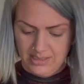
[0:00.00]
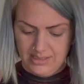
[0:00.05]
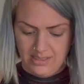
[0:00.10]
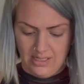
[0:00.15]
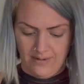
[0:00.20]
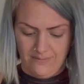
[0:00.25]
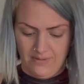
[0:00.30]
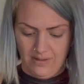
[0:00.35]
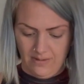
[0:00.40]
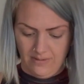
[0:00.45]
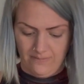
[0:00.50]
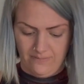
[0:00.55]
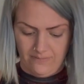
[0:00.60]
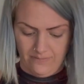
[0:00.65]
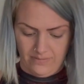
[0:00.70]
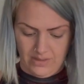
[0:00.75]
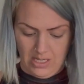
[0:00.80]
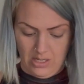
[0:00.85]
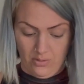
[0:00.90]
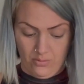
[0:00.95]
stuff if
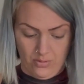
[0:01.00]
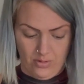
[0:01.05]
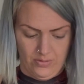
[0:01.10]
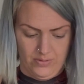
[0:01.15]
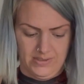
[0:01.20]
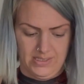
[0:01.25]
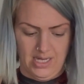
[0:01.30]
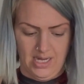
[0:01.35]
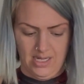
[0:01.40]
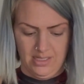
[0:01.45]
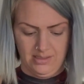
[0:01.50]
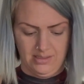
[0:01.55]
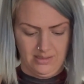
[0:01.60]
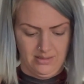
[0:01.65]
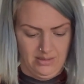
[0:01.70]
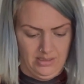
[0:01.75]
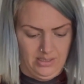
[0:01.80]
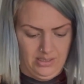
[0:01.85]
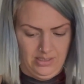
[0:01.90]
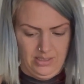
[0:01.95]
they don't know the size.
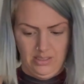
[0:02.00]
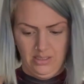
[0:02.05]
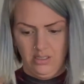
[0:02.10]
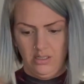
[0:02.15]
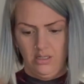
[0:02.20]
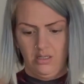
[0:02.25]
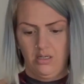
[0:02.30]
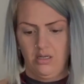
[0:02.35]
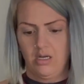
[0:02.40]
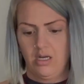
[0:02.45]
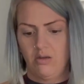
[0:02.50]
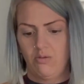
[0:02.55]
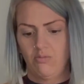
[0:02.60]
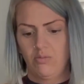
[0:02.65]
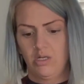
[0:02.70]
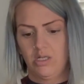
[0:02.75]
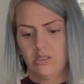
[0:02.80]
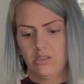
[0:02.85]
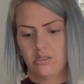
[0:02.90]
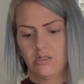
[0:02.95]
All right,
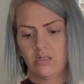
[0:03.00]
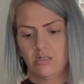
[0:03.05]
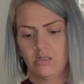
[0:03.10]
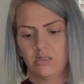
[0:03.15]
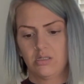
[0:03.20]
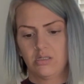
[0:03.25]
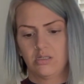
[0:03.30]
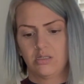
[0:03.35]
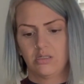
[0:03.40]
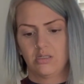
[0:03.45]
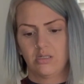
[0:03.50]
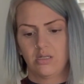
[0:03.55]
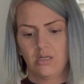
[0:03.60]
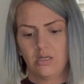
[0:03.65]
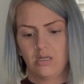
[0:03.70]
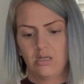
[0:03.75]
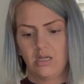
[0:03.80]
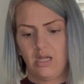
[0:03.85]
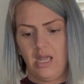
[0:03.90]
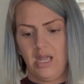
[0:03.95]
what is this?
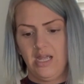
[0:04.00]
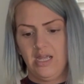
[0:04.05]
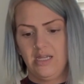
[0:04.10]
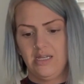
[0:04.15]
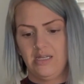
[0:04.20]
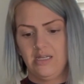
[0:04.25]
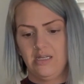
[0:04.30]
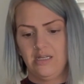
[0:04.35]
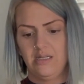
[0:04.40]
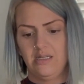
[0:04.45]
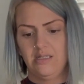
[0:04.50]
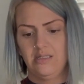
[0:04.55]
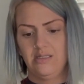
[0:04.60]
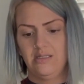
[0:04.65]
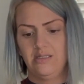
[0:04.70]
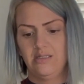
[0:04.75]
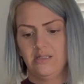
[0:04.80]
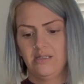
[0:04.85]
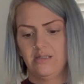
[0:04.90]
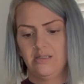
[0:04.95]

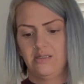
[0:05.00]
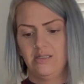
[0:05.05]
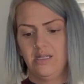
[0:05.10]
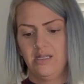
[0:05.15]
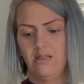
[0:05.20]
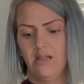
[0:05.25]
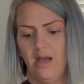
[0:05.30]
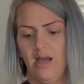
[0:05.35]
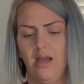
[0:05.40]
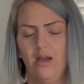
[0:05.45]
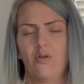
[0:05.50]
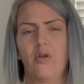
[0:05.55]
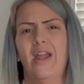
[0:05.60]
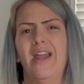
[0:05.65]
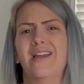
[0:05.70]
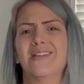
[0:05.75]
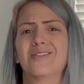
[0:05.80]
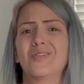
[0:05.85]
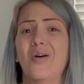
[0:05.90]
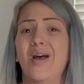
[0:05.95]
Azila.
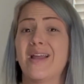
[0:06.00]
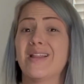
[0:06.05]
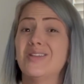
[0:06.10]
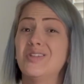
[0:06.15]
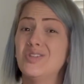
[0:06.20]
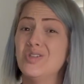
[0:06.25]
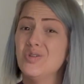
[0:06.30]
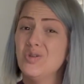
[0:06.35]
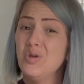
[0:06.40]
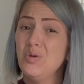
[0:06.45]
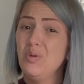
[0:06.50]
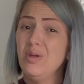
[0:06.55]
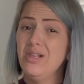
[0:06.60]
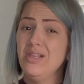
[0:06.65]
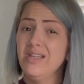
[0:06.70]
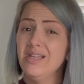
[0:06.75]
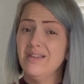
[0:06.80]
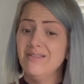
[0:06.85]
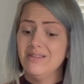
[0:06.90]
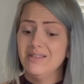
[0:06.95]
Okay, so I do
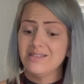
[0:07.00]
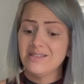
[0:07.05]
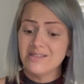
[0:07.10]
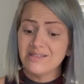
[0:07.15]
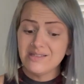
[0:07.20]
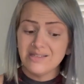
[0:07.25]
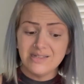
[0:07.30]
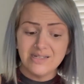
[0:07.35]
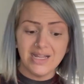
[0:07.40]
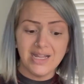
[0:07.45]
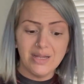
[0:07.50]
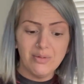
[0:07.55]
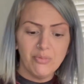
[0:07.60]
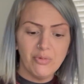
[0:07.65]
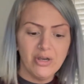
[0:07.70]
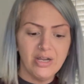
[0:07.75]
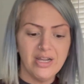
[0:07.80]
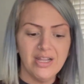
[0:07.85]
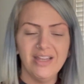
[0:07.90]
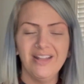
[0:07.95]
believe this is
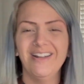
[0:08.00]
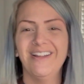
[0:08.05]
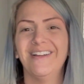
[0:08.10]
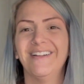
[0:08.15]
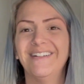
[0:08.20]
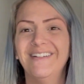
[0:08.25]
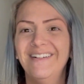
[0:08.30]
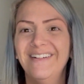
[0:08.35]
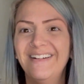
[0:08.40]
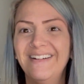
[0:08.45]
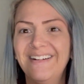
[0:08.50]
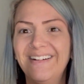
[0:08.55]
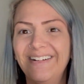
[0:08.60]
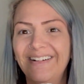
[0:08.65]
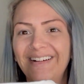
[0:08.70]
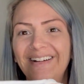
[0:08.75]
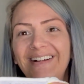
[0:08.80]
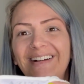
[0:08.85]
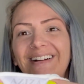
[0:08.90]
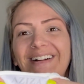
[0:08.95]
a name
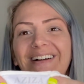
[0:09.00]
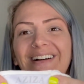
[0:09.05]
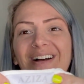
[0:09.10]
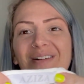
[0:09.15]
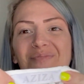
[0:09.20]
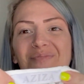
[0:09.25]
brand.